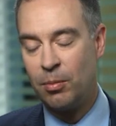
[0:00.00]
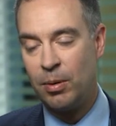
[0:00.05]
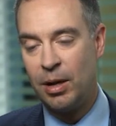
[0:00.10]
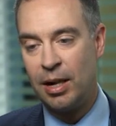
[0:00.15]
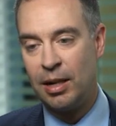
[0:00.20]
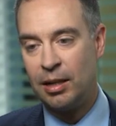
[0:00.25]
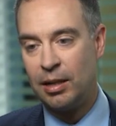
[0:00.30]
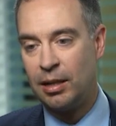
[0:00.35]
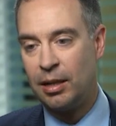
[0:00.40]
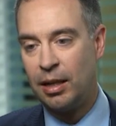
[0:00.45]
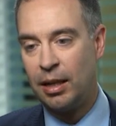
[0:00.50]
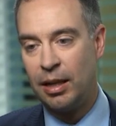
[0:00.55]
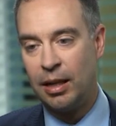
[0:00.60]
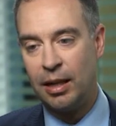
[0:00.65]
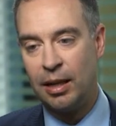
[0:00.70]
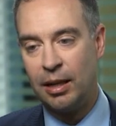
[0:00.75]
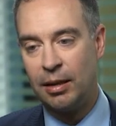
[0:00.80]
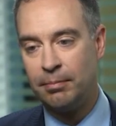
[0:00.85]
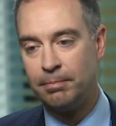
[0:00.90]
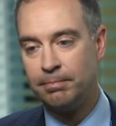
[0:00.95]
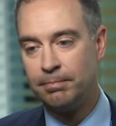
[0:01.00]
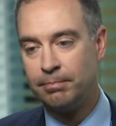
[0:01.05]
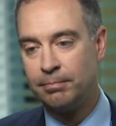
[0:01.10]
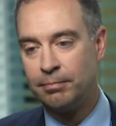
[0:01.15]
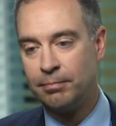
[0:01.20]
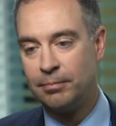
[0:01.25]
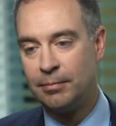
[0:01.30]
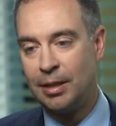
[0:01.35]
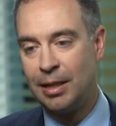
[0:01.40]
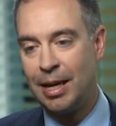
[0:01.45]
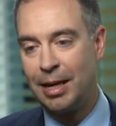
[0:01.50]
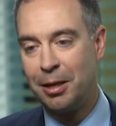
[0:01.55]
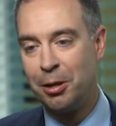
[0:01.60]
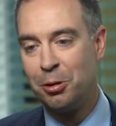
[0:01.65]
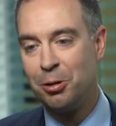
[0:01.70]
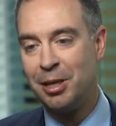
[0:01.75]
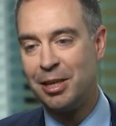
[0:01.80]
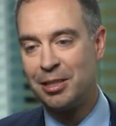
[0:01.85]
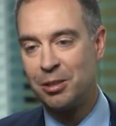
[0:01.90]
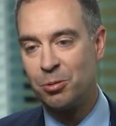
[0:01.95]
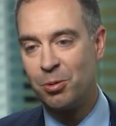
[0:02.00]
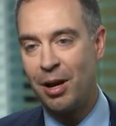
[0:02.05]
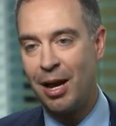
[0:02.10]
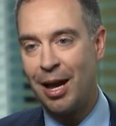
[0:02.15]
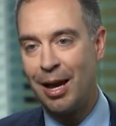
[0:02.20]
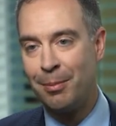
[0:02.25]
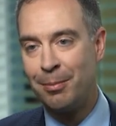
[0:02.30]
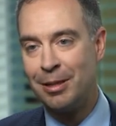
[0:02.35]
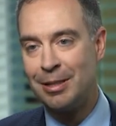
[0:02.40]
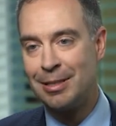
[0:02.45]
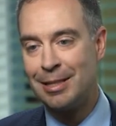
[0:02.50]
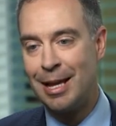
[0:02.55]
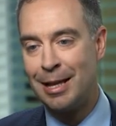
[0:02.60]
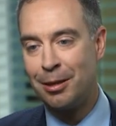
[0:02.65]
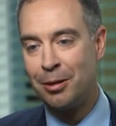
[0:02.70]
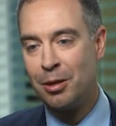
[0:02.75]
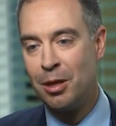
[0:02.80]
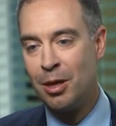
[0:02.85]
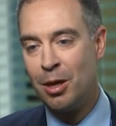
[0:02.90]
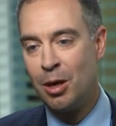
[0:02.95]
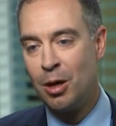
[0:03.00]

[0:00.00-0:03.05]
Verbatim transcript: Well, like you describe, is that